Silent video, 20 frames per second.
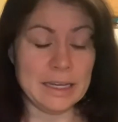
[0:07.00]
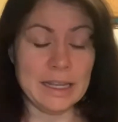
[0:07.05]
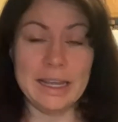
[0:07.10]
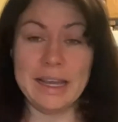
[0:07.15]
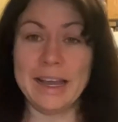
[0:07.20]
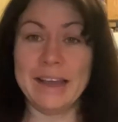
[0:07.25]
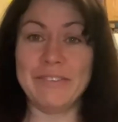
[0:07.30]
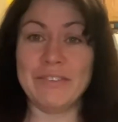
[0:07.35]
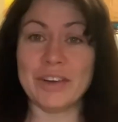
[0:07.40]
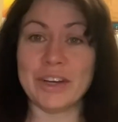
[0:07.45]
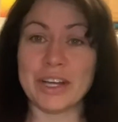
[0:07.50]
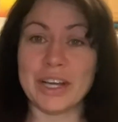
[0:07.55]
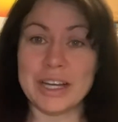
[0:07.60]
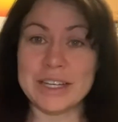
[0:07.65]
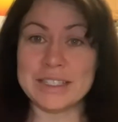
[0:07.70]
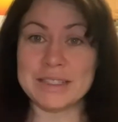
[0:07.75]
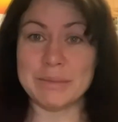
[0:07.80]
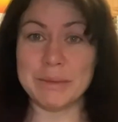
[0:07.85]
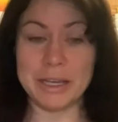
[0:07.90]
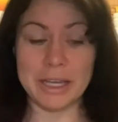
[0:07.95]
I
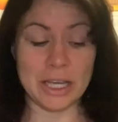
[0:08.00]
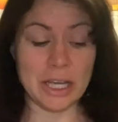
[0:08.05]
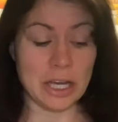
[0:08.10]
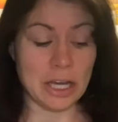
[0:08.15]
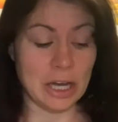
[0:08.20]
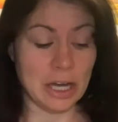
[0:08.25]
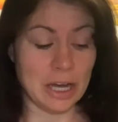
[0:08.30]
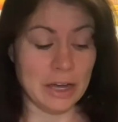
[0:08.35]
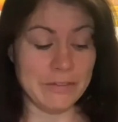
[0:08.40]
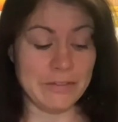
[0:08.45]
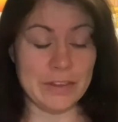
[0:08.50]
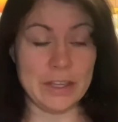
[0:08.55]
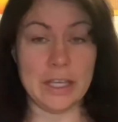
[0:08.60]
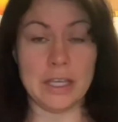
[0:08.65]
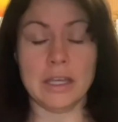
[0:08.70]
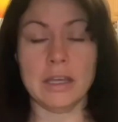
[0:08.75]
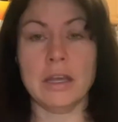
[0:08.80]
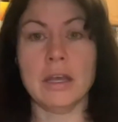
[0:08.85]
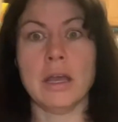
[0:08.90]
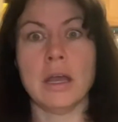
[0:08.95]
forgot to make coffee.
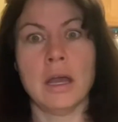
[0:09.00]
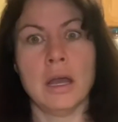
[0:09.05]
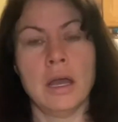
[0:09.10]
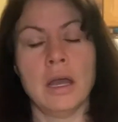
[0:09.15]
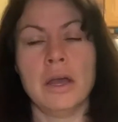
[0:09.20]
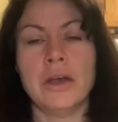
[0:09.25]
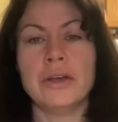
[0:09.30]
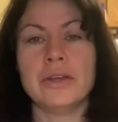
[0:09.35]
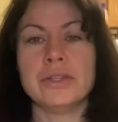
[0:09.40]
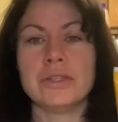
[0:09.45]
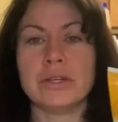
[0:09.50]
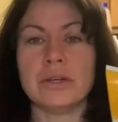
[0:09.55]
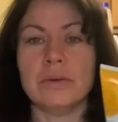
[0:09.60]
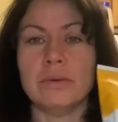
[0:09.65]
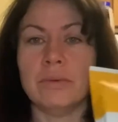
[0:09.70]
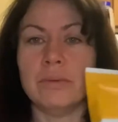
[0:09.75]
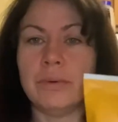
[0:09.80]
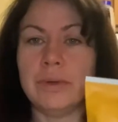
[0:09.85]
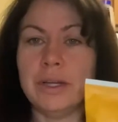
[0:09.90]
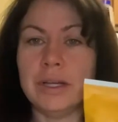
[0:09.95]
So
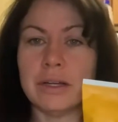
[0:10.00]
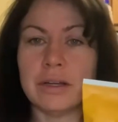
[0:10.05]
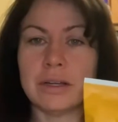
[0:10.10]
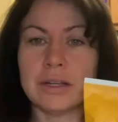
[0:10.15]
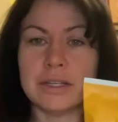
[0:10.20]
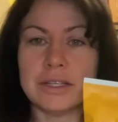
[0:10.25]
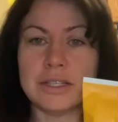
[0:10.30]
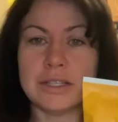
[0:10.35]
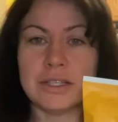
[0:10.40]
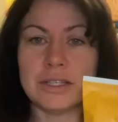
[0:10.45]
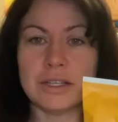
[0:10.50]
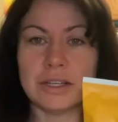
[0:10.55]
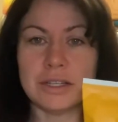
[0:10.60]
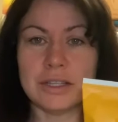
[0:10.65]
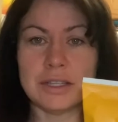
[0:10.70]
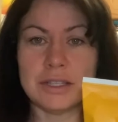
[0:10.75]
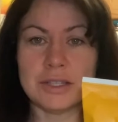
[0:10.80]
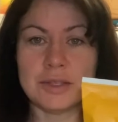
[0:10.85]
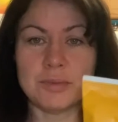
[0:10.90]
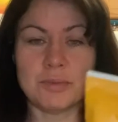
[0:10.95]
we are going to start
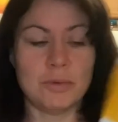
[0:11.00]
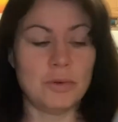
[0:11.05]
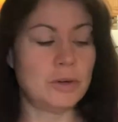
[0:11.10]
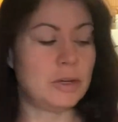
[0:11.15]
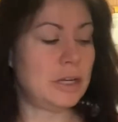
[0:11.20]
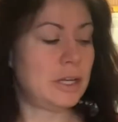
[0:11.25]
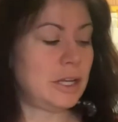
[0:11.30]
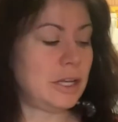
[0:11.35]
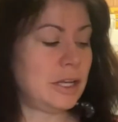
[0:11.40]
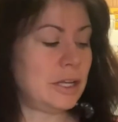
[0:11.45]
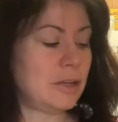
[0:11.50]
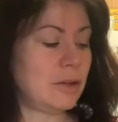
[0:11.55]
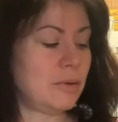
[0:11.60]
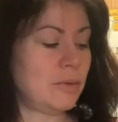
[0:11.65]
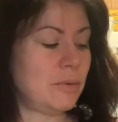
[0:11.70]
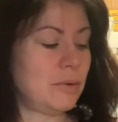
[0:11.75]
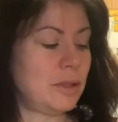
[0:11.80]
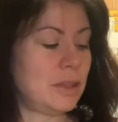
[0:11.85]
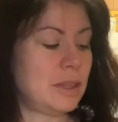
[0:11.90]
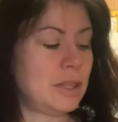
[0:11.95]
this morning
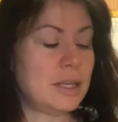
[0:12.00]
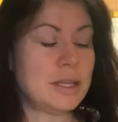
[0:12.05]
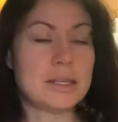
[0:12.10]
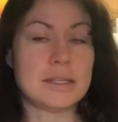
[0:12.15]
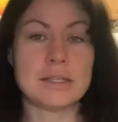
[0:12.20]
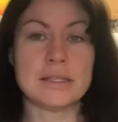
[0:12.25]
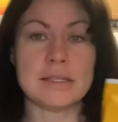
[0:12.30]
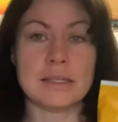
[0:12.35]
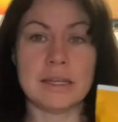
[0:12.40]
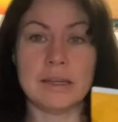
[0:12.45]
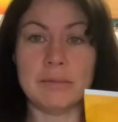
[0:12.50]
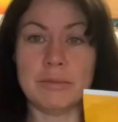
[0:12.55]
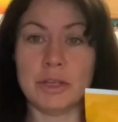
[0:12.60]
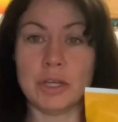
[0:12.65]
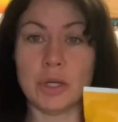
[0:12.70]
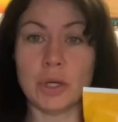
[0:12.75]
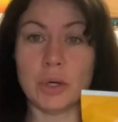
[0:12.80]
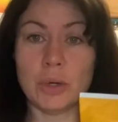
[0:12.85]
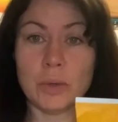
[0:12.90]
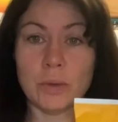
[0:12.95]
with the
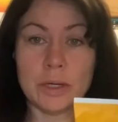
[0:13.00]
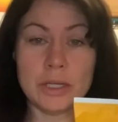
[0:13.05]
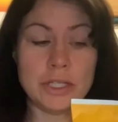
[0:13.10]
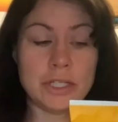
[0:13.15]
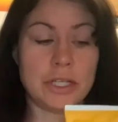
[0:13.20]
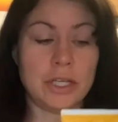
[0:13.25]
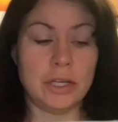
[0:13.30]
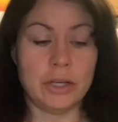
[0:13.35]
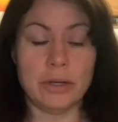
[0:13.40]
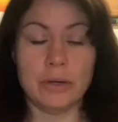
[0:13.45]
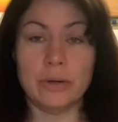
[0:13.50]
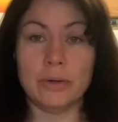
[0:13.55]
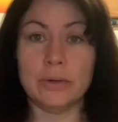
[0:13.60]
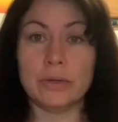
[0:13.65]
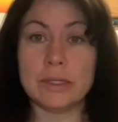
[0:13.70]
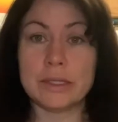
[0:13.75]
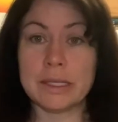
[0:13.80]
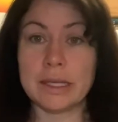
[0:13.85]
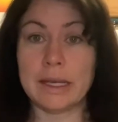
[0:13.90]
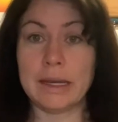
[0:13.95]
cinnamon Crunchy O's
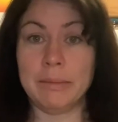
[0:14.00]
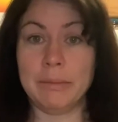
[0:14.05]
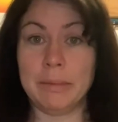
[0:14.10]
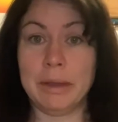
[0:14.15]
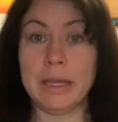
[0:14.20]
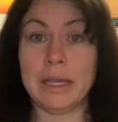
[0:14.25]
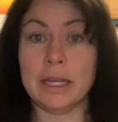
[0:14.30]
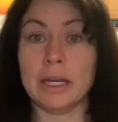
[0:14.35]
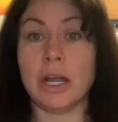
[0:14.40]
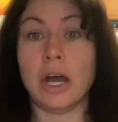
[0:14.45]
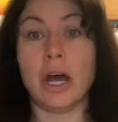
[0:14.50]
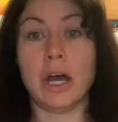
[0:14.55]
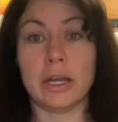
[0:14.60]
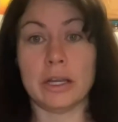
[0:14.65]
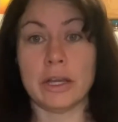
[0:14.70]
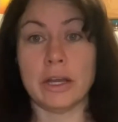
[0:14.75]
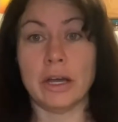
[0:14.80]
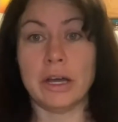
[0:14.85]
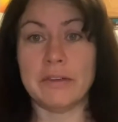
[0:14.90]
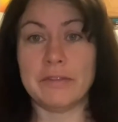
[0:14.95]
and I'm making
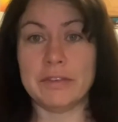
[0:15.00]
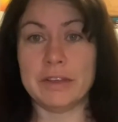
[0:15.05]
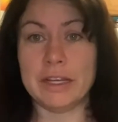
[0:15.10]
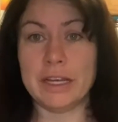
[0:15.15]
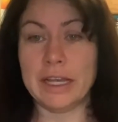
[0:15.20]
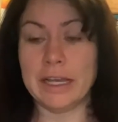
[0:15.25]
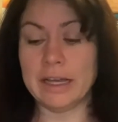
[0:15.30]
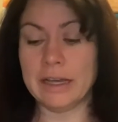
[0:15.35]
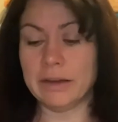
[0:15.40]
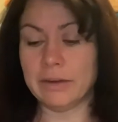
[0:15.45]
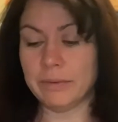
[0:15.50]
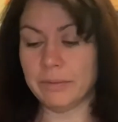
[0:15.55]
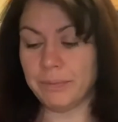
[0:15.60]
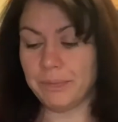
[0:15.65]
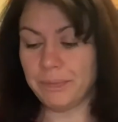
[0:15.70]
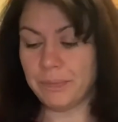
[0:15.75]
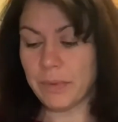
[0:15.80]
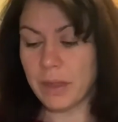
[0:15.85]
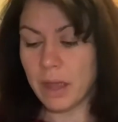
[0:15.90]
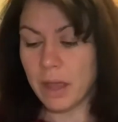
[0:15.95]
hot coffee
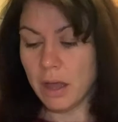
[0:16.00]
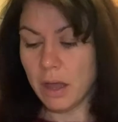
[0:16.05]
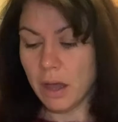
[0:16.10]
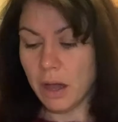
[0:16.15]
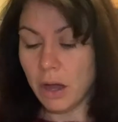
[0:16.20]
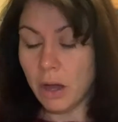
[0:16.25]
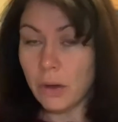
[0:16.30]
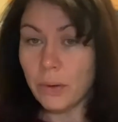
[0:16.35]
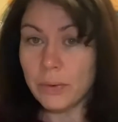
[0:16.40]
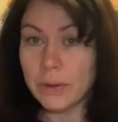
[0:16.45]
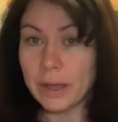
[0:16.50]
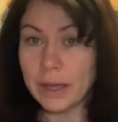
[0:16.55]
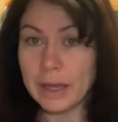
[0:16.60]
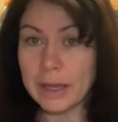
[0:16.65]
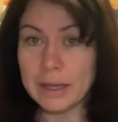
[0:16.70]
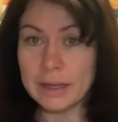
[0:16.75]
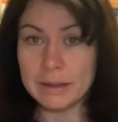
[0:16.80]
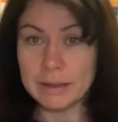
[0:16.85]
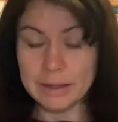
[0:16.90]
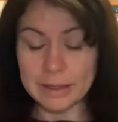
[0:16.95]
now.
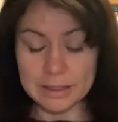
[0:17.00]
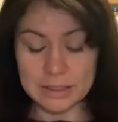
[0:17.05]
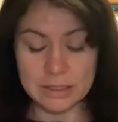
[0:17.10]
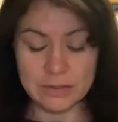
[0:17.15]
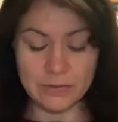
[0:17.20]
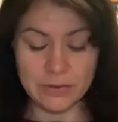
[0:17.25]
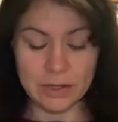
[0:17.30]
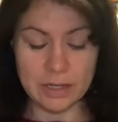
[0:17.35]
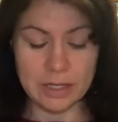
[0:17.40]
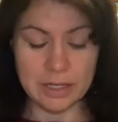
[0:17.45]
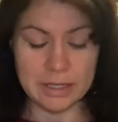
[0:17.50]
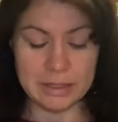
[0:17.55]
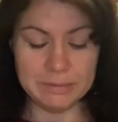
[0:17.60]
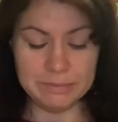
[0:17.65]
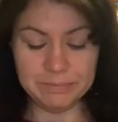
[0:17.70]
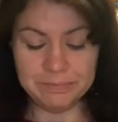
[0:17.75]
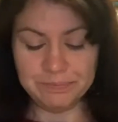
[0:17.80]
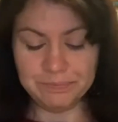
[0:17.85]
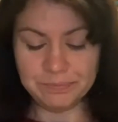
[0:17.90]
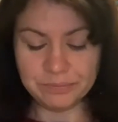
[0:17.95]
Okay, that's fine.
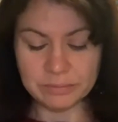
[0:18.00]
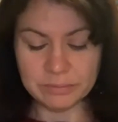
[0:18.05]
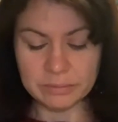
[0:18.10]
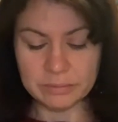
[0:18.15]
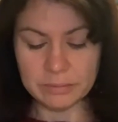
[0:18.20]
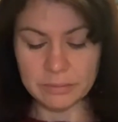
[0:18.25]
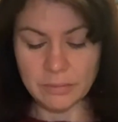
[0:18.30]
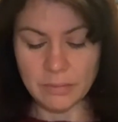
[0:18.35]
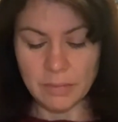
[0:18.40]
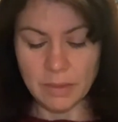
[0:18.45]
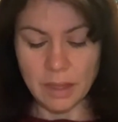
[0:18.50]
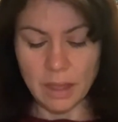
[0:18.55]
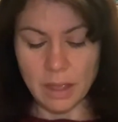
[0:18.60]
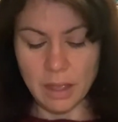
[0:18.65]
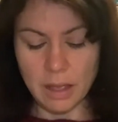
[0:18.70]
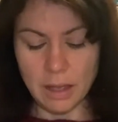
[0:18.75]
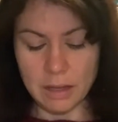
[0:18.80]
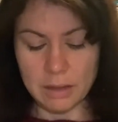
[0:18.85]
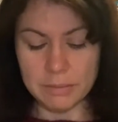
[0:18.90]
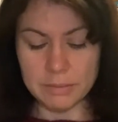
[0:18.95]

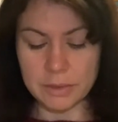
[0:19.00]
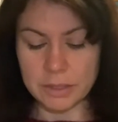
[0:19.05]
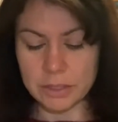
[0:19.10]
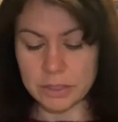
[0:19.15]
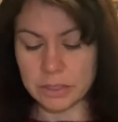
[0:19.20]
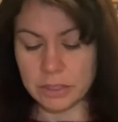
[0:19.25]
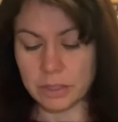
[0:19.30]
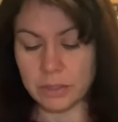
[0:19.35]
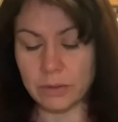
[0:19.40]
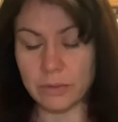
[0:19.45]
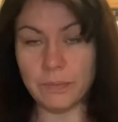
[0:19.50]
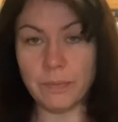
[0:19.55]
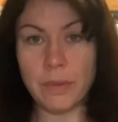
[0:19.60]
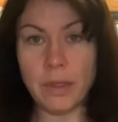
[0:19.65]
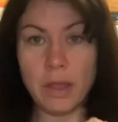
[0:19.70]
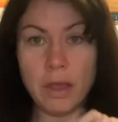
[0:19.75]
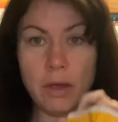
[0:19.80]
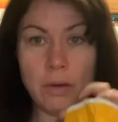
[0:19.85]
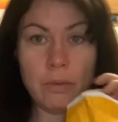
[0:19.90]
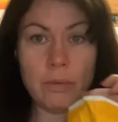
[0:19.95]
Um, so
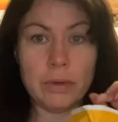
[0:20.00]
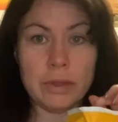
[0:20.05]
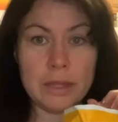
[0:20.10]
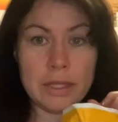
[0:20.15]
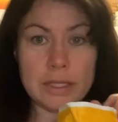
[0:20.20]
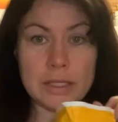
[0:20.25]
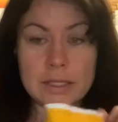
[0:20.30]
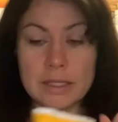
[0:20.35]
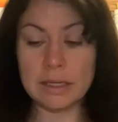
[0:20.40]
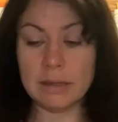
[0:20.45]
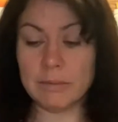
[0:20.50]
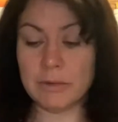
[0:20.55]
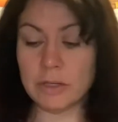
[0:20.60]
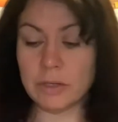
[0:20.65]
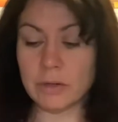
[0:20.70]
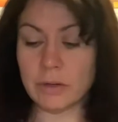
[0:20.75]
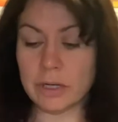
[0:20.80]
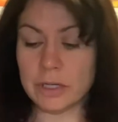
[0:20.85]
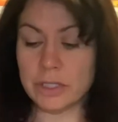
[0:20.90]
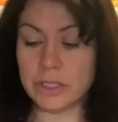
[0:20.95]
with the cinnamon
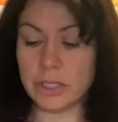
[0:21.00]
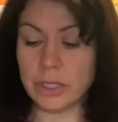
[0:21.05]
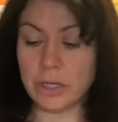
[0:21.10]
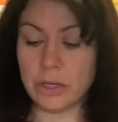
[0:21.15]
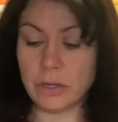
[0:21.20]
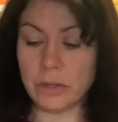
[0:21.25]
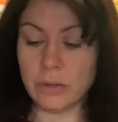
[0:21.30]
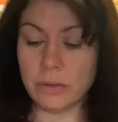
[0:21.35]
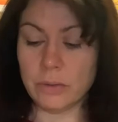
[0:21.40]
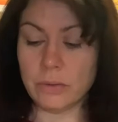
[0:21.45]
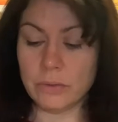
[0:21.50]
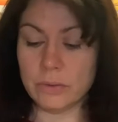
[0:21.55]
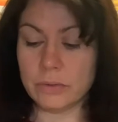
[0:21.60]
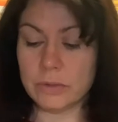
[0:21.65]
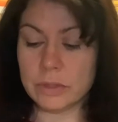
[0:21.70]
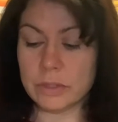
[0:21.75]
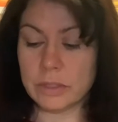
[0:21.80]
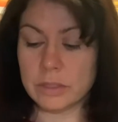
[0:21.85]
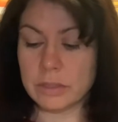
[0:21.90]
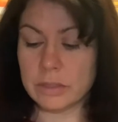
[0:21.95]
Crunchy
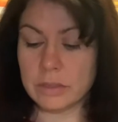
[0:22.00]
O's,